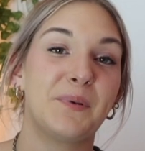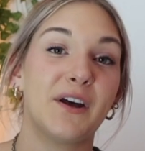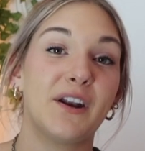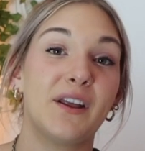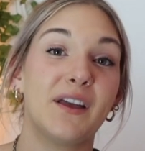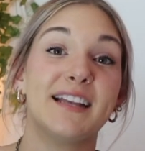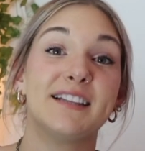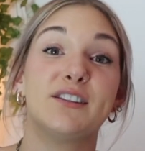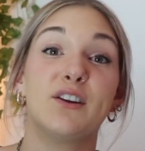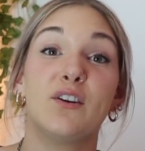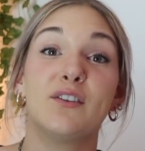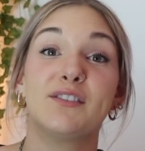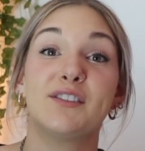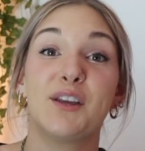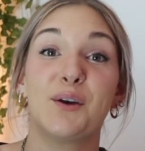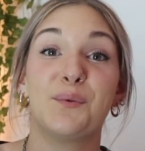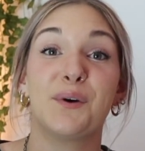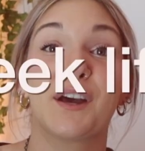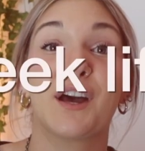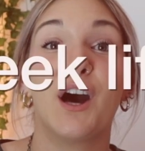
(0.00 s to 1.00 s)
but it's
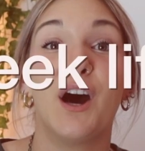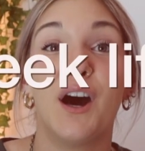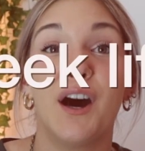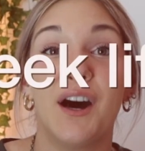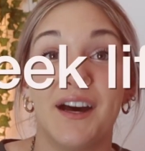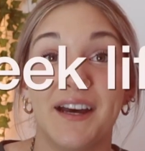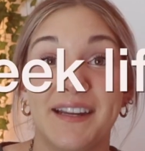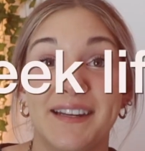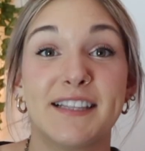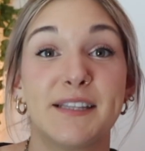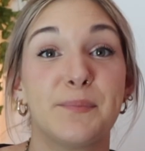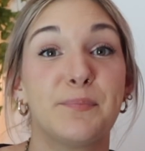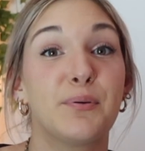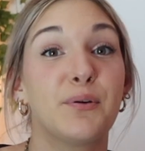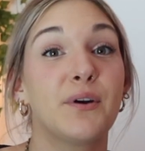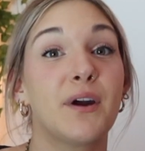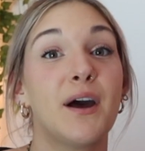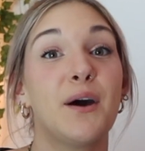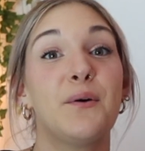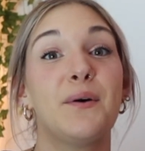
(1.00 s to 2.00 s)
also a con. It's a
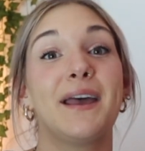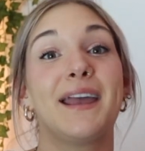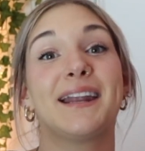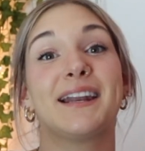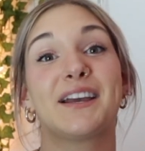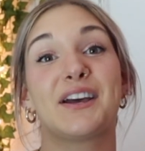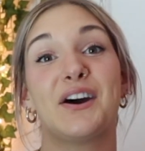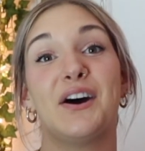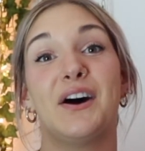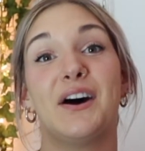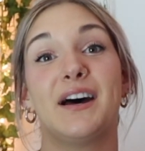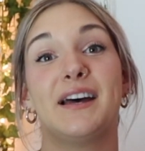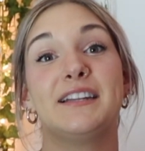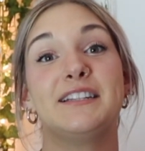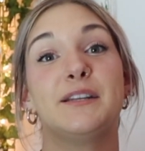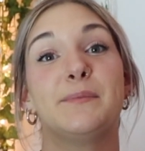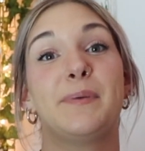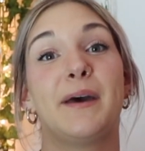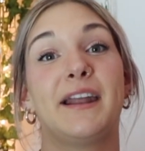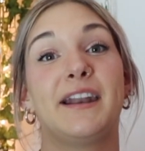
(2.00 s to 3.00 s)
pro and a con
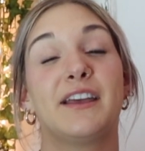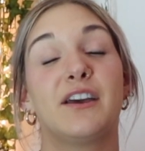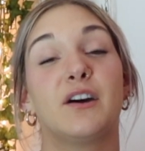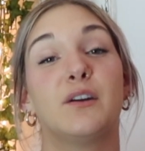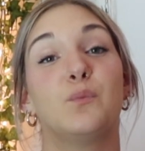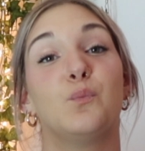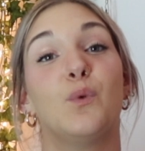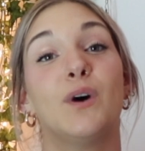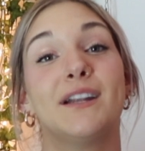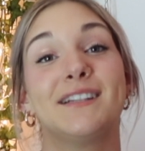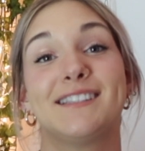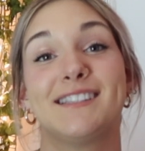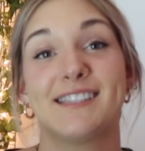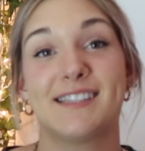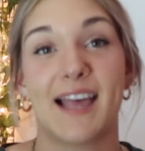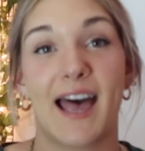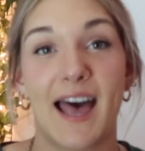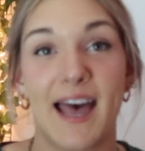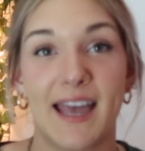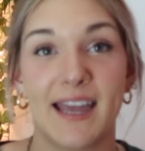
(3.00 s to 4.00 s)
depending on what
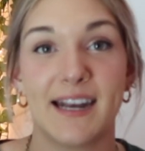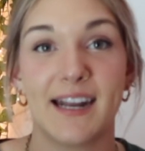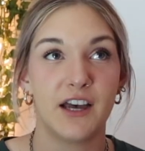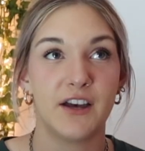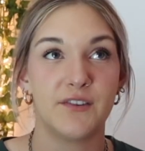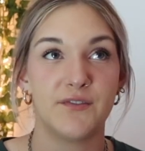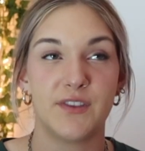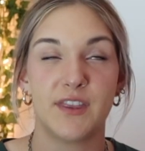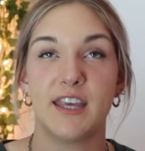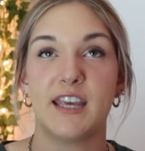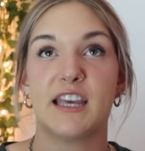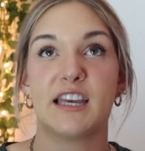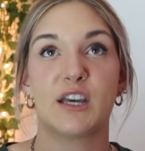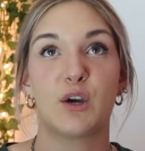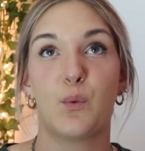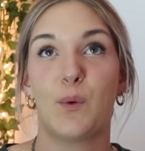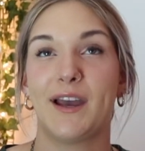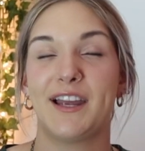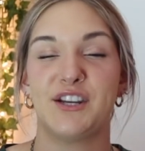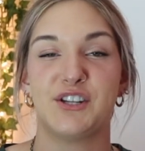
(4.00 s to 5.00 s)
side of the
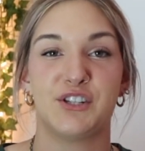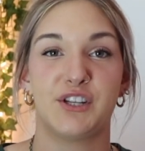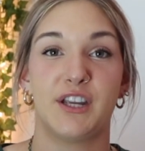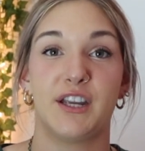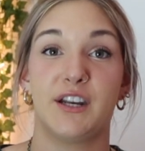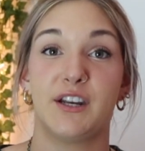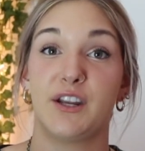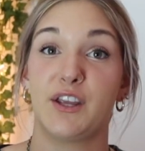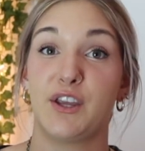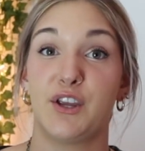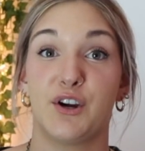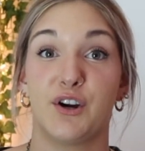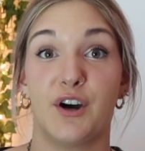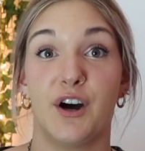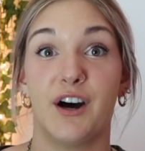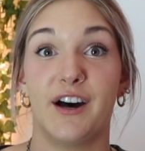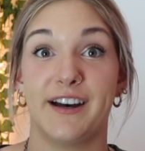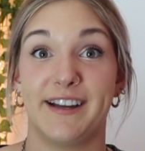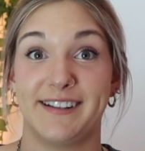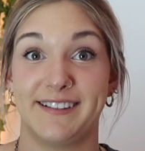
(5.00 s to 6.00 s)
equation you're
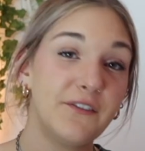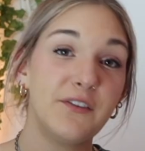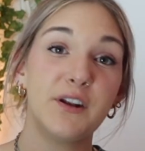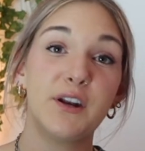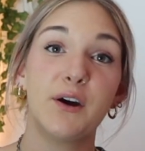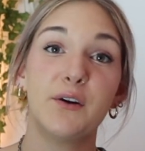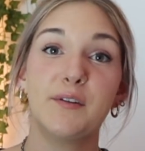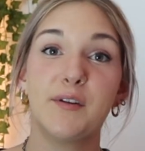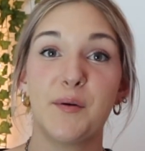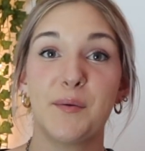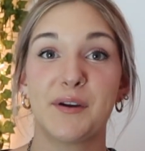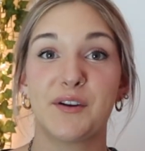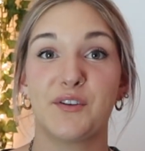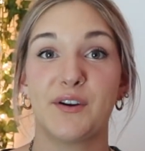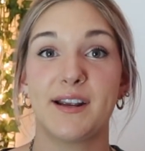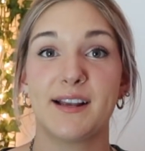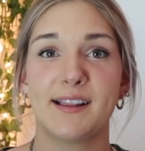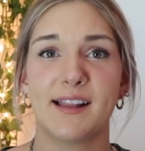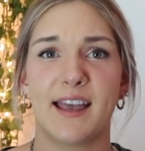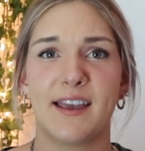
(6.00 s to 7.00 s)
on. If you don't know what
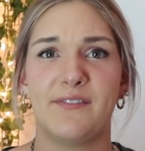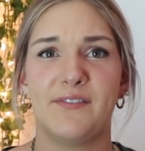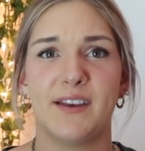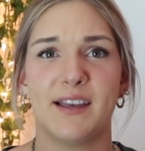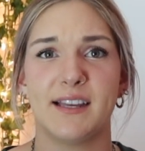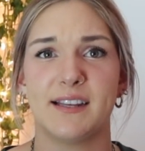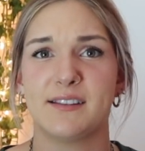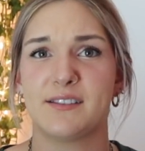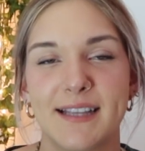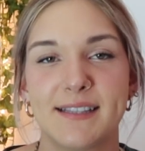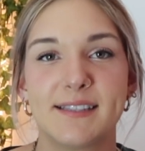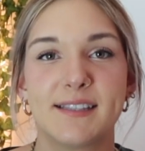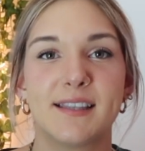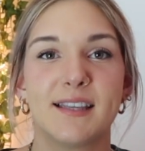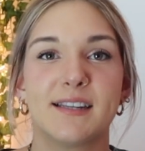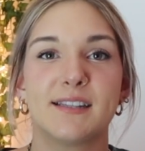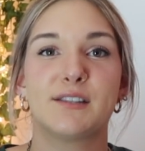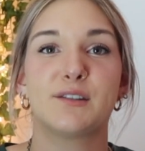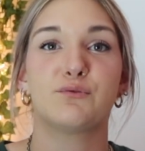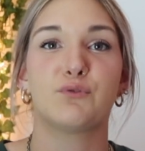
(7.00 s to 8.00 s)
Greek life is, it's
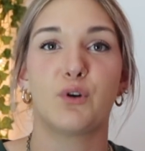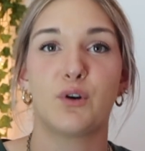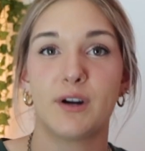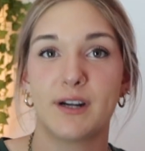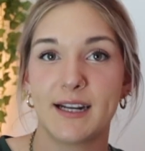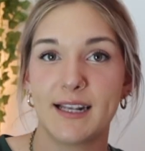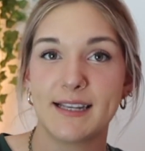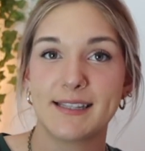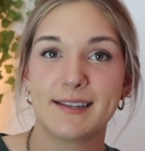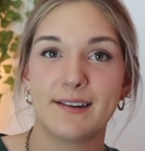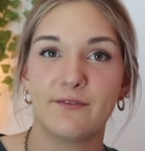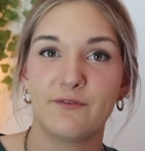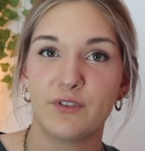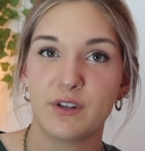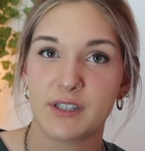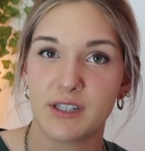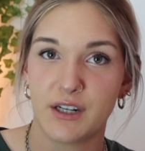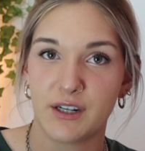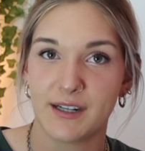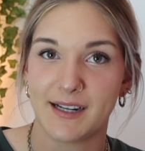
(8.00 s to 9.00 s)
the sororities and
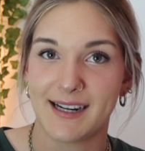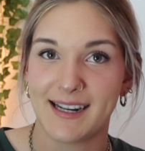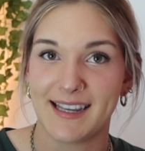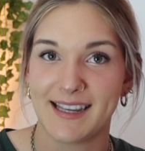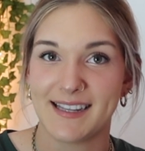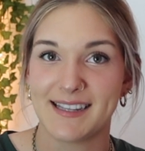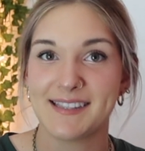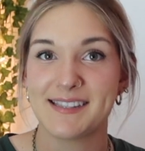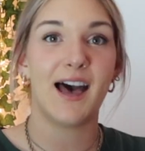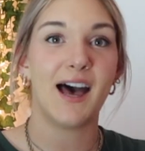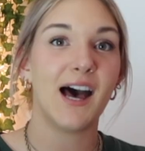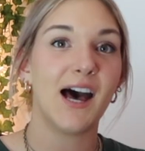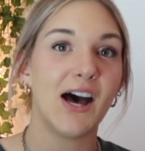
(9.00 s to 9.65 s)
fraternities.